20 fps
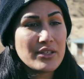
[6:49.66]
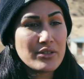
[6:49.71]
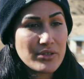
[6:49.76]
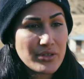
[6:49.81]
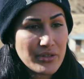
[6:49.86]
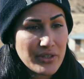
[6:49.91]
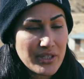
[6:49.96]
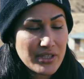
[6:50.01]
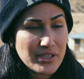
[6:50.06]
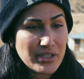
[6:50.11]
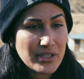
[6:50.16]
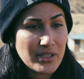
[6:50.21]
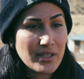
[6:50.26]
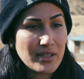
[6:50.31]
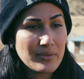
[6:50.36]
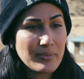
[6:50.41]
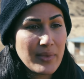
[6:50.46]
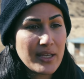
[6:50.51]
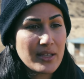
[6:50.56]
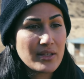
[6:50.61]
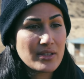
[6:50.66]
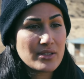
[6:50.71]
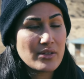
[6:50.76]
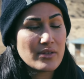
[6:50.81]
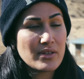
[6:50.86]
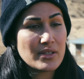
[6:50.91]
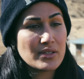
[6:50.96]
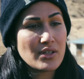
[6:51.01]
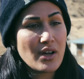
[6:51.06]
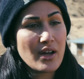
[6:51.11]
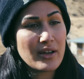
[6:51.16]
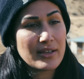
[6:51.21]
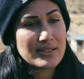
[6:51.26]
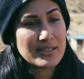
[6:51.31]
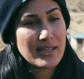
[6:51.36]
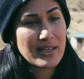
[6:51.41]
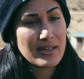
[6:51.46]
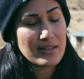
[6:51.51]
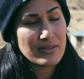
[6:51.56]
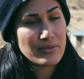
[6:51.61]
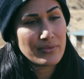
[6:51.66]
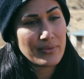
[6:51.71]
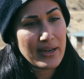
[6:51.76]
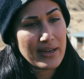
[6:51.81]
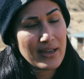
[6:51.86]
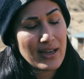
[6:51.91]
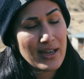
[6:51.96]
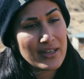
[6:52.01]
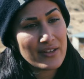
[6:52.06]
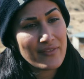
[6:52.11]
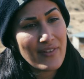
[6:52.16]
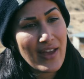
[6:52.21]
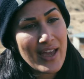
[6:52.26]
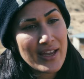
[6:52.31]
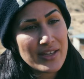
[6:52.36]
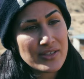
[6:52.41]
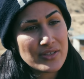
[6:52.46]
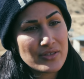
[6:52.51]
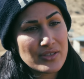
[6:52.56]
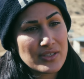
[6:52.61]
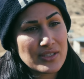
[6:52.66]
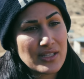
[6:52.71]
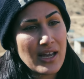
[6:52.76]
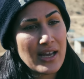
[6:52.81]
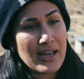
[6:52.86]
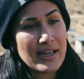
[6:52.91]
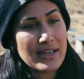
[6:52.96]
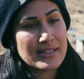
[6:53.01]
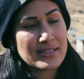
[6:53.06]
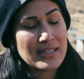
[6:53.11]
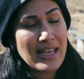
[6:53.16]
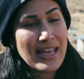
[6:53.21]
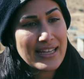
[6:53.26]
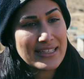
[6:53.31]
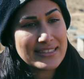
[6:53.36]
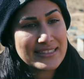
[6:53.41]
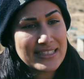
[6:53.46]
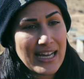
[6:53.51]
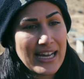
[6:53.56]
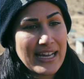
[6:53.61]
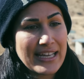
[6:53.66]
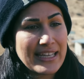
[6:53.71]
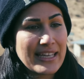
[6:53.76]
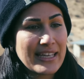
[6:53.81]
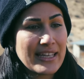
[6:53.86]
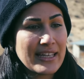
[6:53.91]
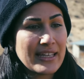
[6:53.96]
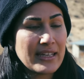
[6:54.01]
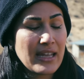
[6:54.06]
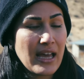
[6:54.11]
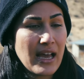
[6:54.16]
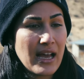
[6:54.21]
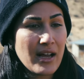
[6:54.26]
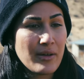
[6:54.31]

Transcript: nutrition, making sure the dog is getting the right kind of exercise, diet,